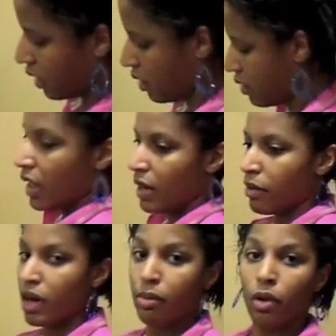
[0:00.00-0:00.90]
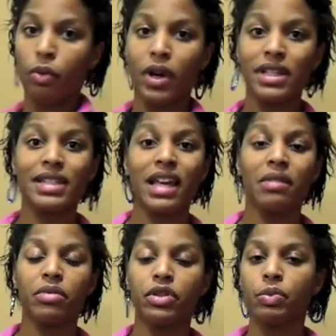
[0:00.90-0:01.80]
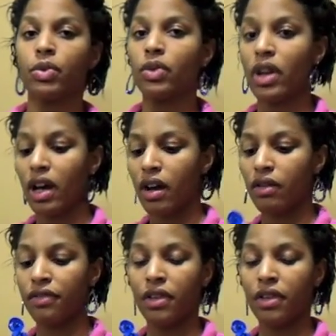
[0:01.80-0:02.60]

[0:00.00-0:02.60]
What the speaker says: Okay. I'm going to put 1 tablespoon of